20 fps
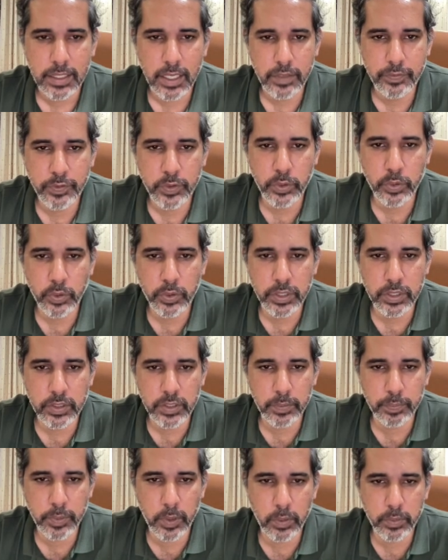Now, if you go into
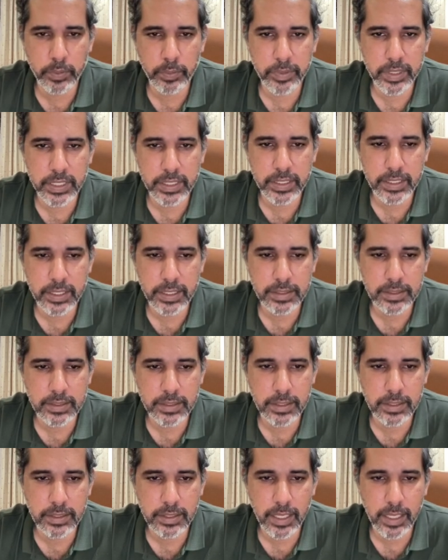the probabilities
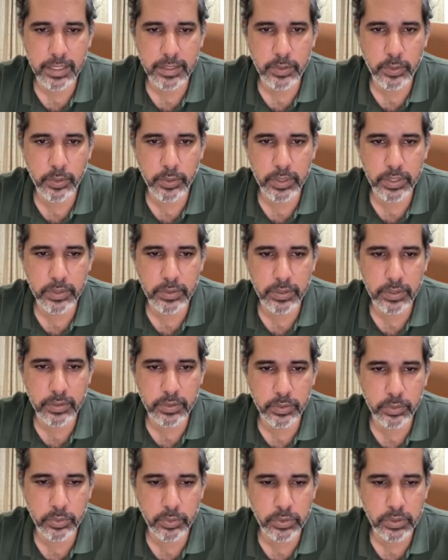here and go into the
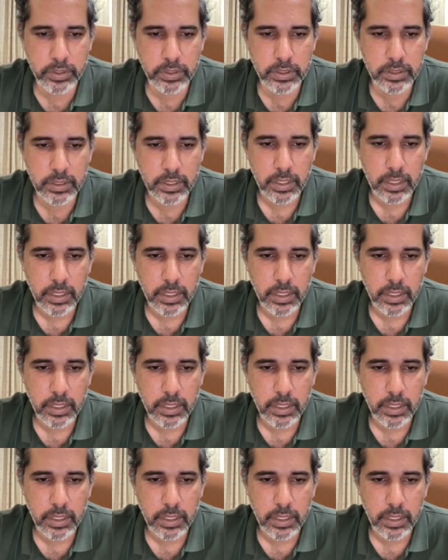rules,